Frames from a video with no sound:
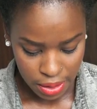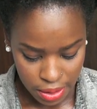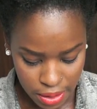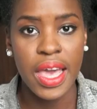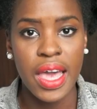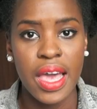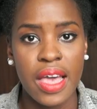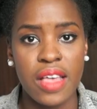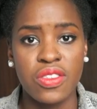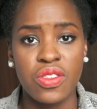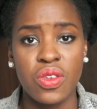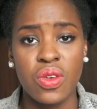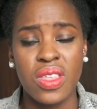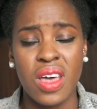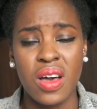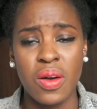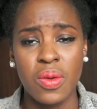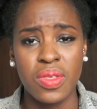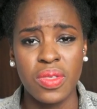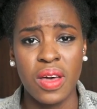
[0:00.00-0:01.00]
Yeah, so
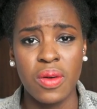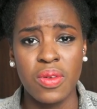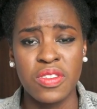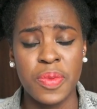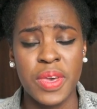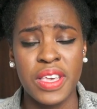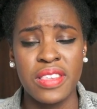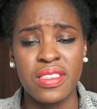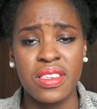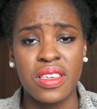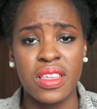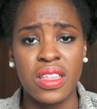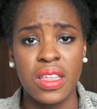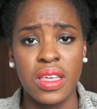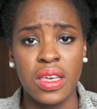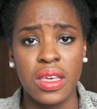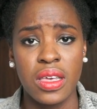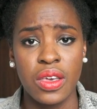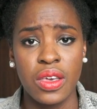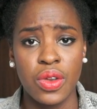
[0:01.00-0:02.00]
that was
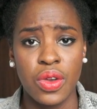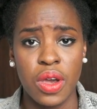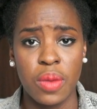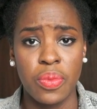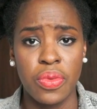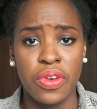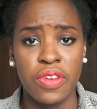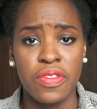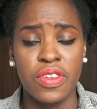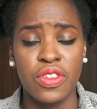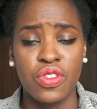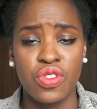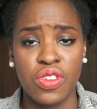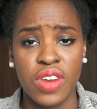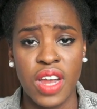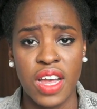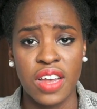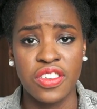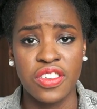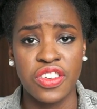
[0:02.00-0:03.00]
basically, you know, a brief
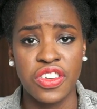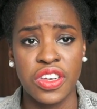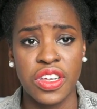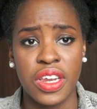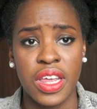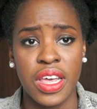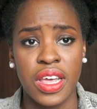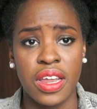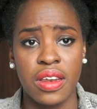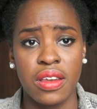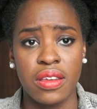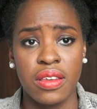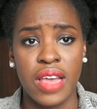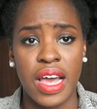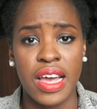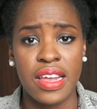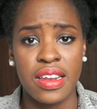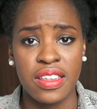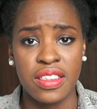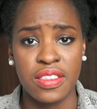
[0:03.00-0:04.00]
introduction and
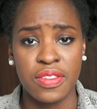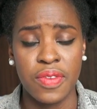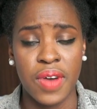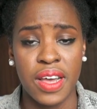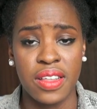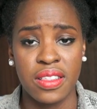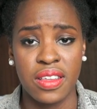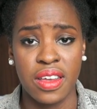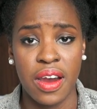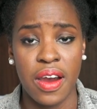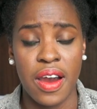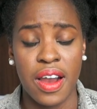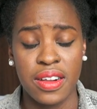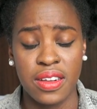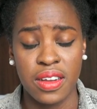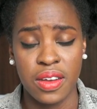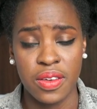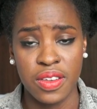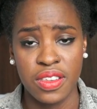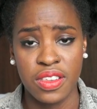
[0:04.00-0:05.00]
identifying the
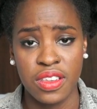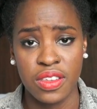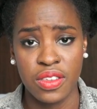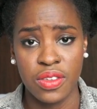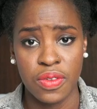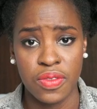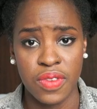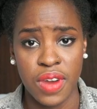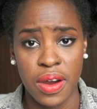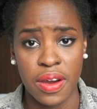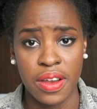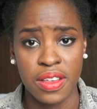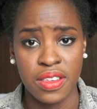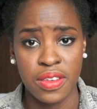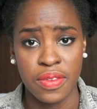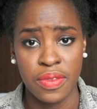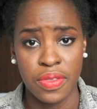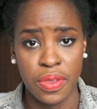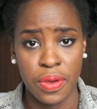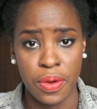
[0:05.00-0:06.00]
characteristics of
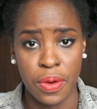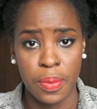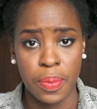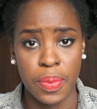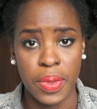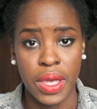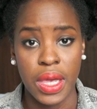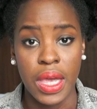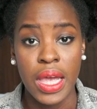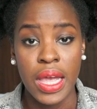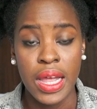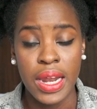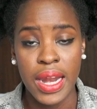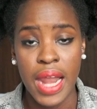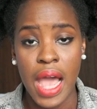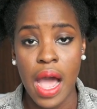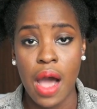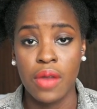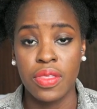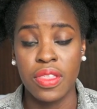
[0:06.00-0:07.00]
narrative therapy.
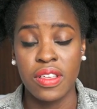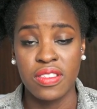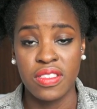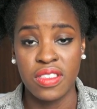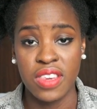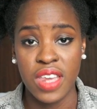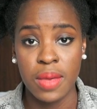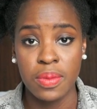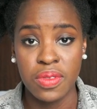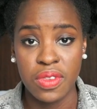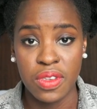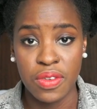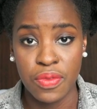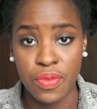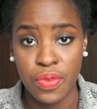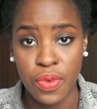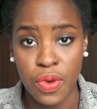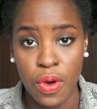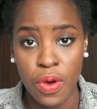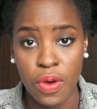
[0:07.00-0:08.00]
Now, the steps
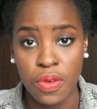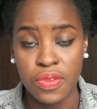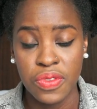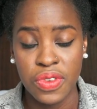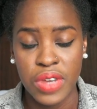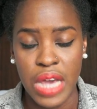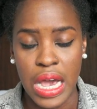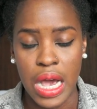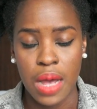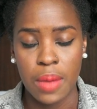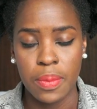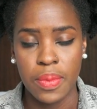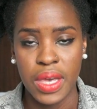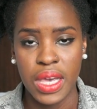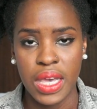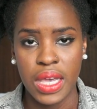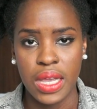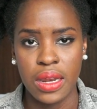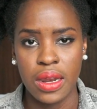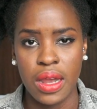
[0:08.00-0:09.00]
involved
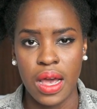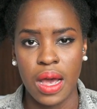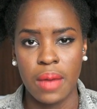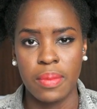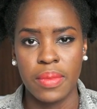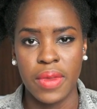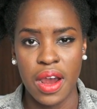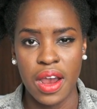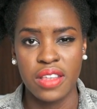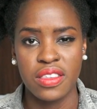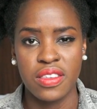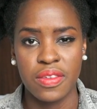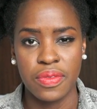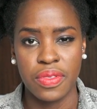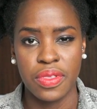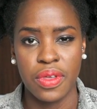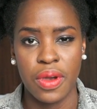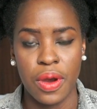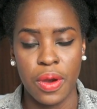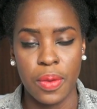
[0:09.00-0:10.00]
in narrative
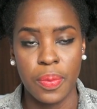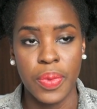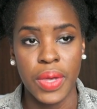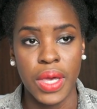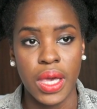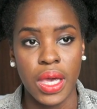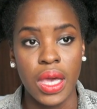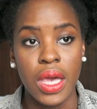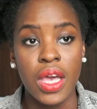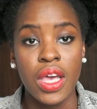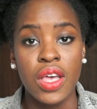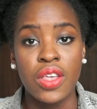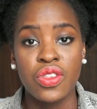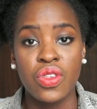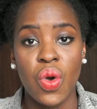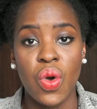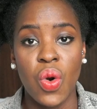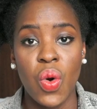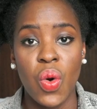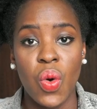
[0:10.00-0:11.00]
therapy.
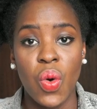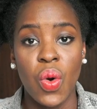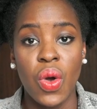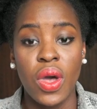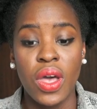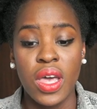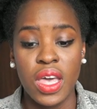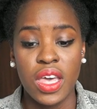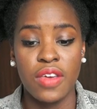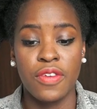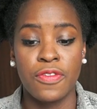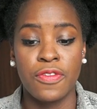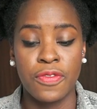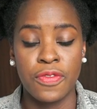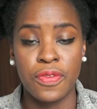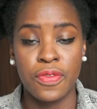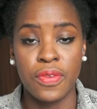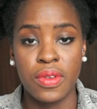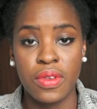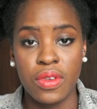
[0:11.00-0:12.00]
So
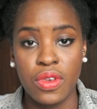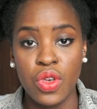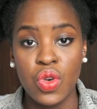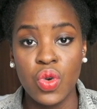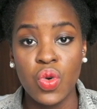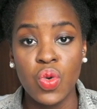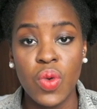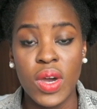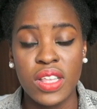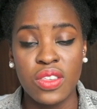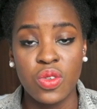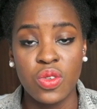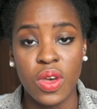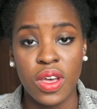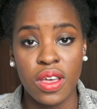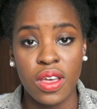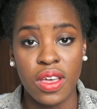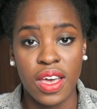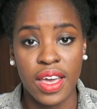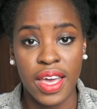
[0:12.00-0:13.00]
if you went to
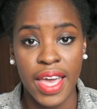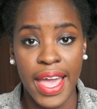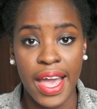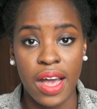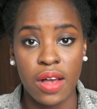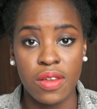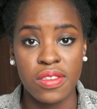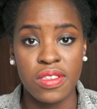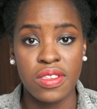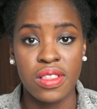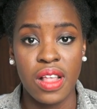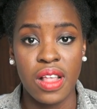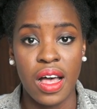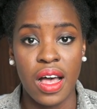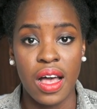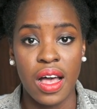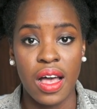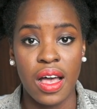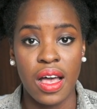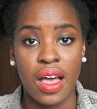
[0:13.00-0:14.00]
a
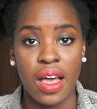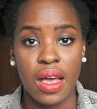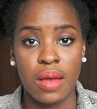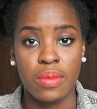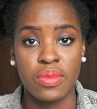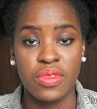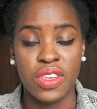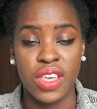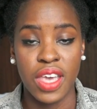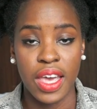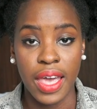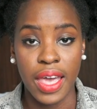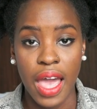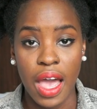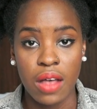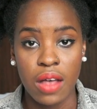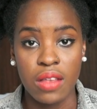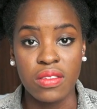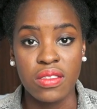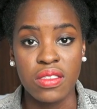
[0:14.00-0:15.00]
counselor to get
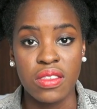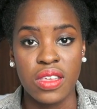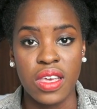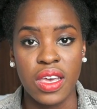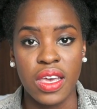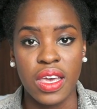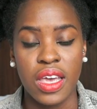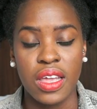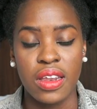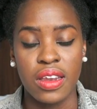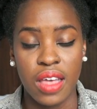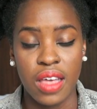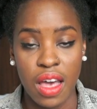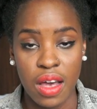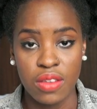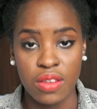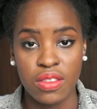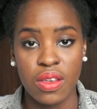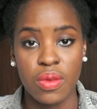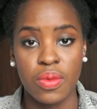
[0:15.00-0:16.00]
counseling and the
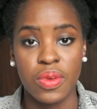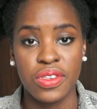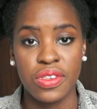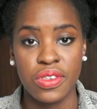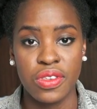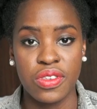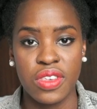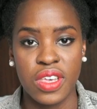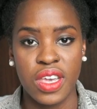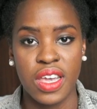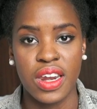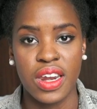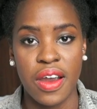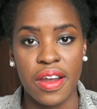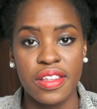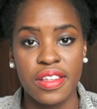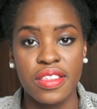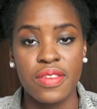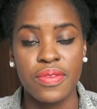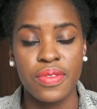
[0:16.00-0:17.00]
counselor was using a
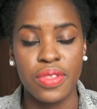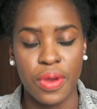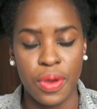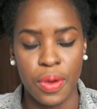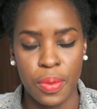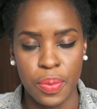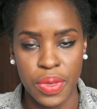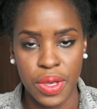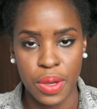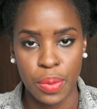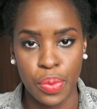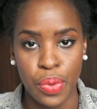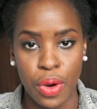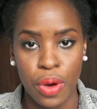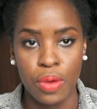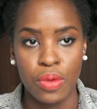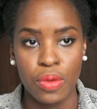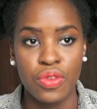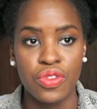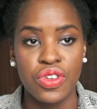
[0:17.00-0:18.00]
narrative therapy
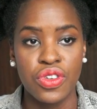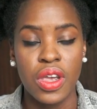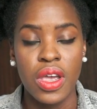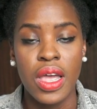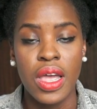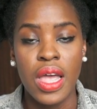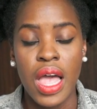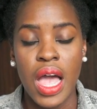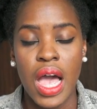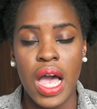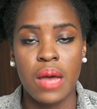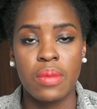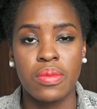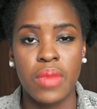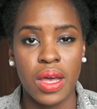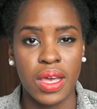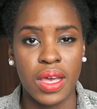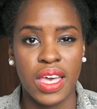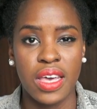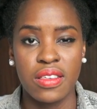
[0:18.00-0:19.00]
approach,
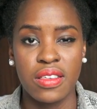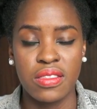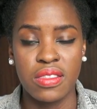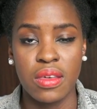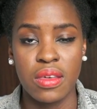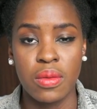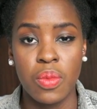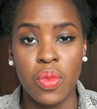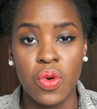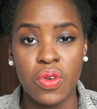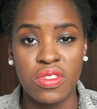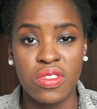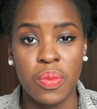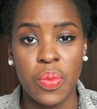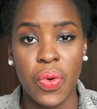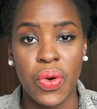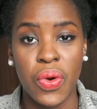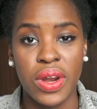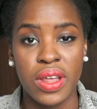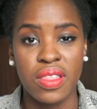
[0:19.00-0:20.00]
I guess the most
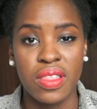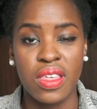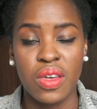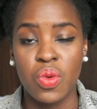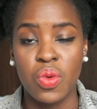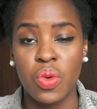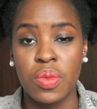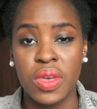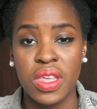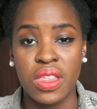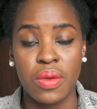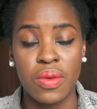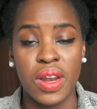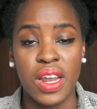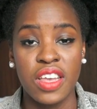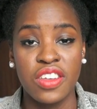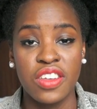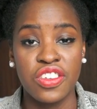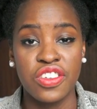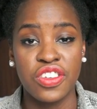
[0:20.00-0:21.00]
important thing will be the
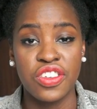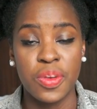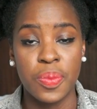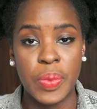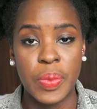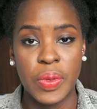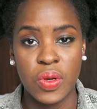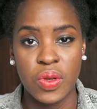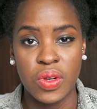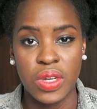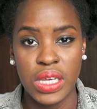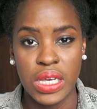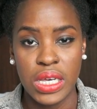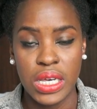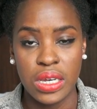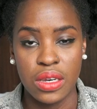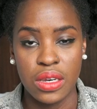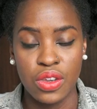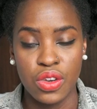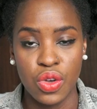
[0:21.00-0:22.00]
relationship building
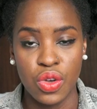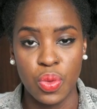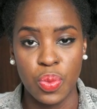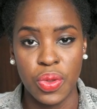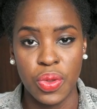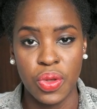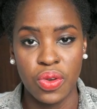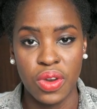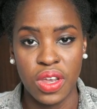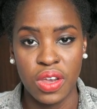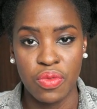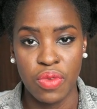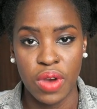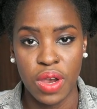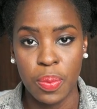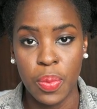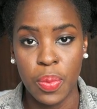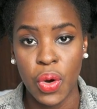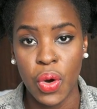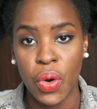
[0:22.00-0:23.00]
and, you know, building
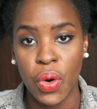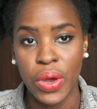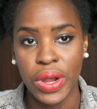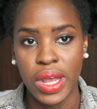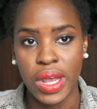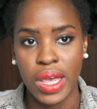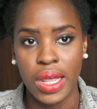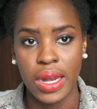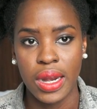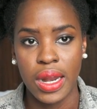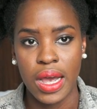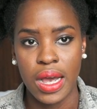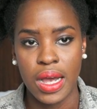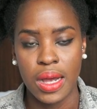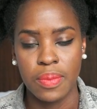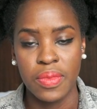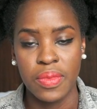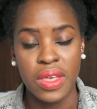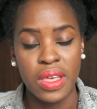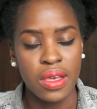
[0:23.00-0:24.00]
rapport
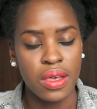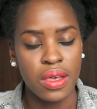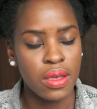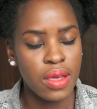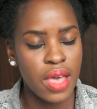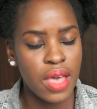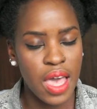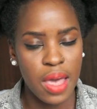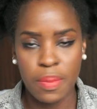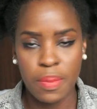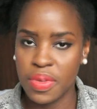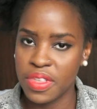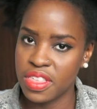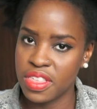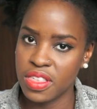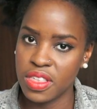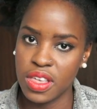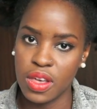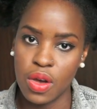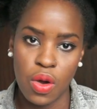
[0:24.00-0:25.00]
and
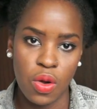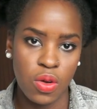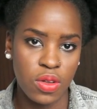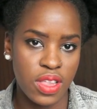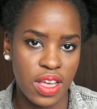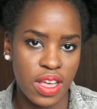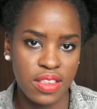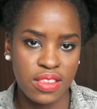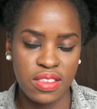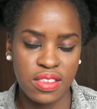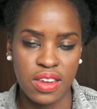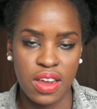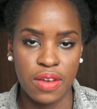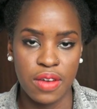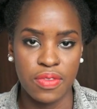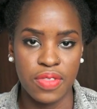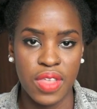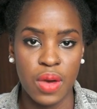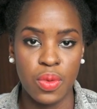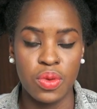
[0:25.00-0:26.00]
empathy, all that
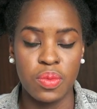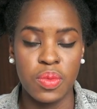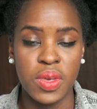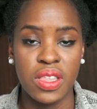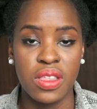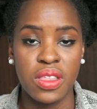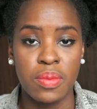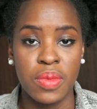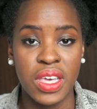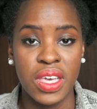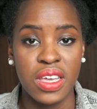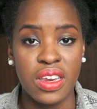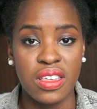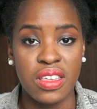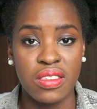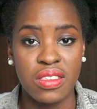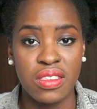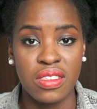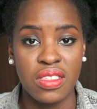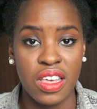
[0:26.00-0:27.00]
stuff. That would be the
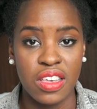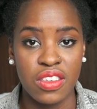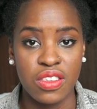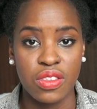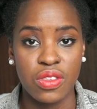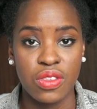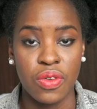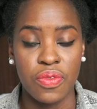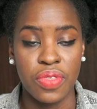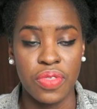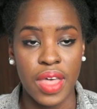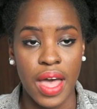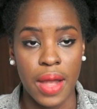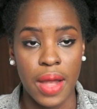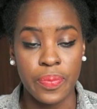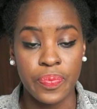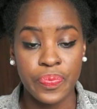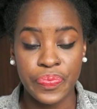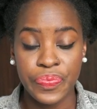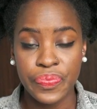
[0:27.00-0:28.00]
beginning stages of
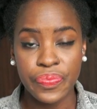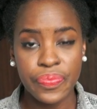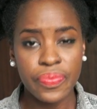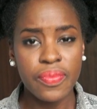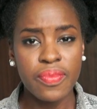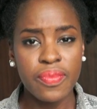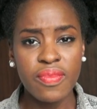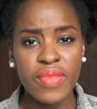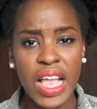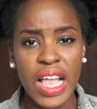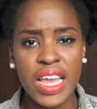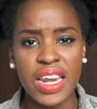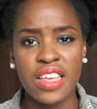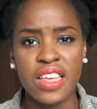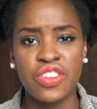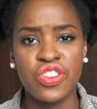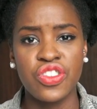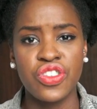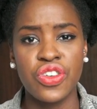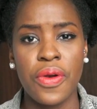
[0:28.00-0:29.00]
that. And
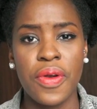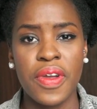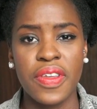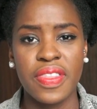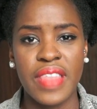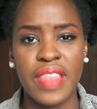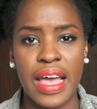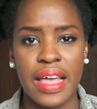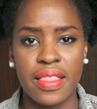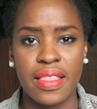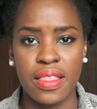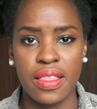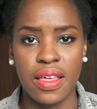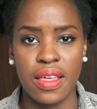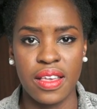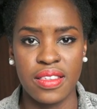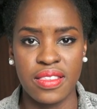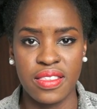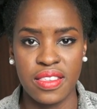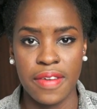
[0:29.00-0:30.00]
ensuring that
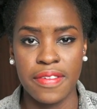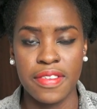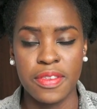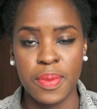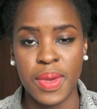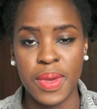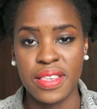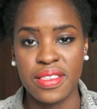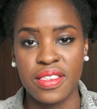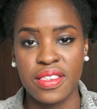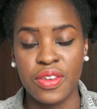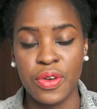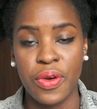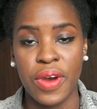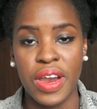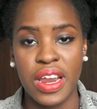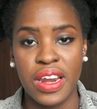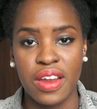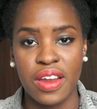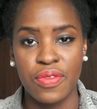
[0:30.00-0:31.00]
a safe space is
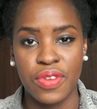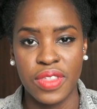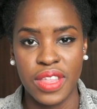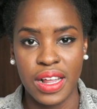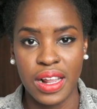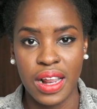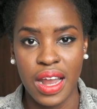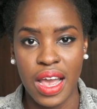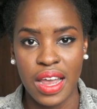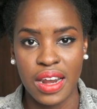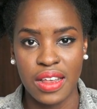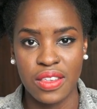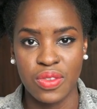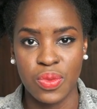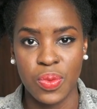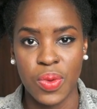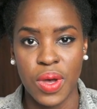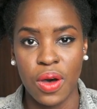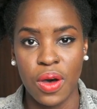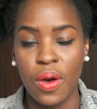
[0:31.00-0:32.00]
created for the client as
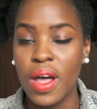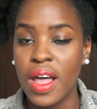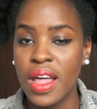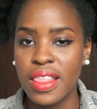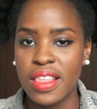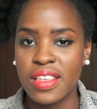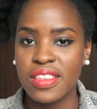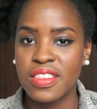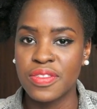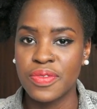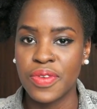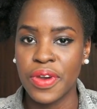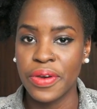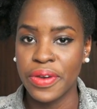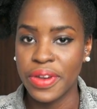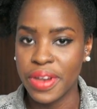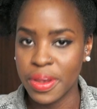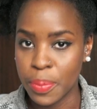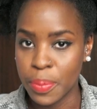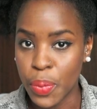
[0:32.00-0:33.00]
well. This is
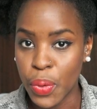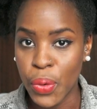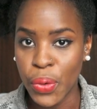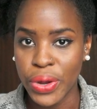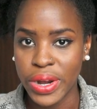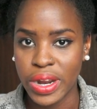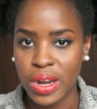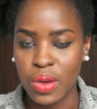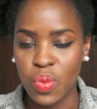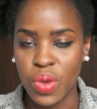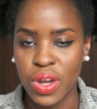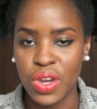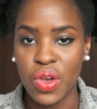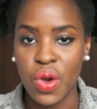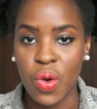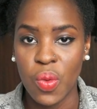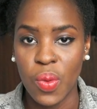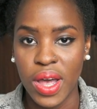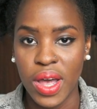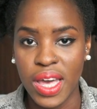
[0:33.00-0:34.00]
very important when
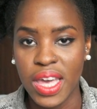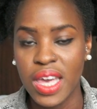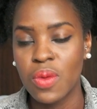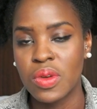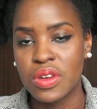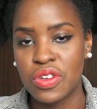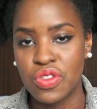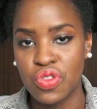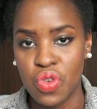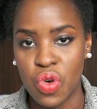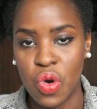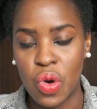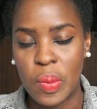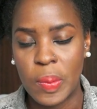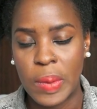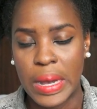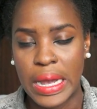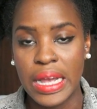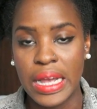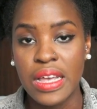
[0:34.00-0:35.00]
you're working with
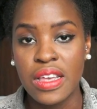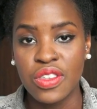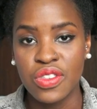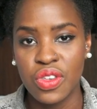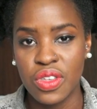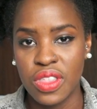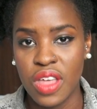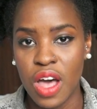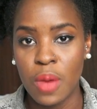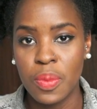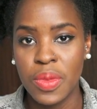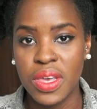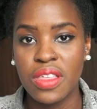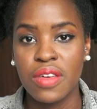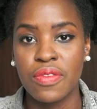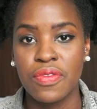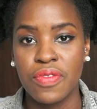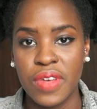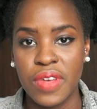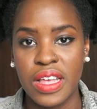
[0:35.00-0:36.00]
trauma. So that'll be
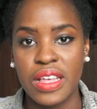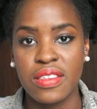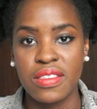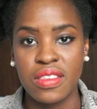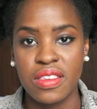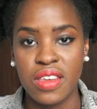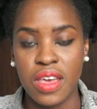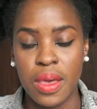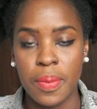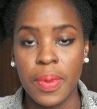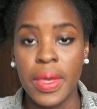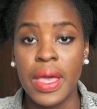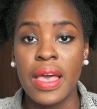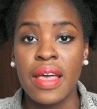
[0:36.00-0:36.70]
the first step.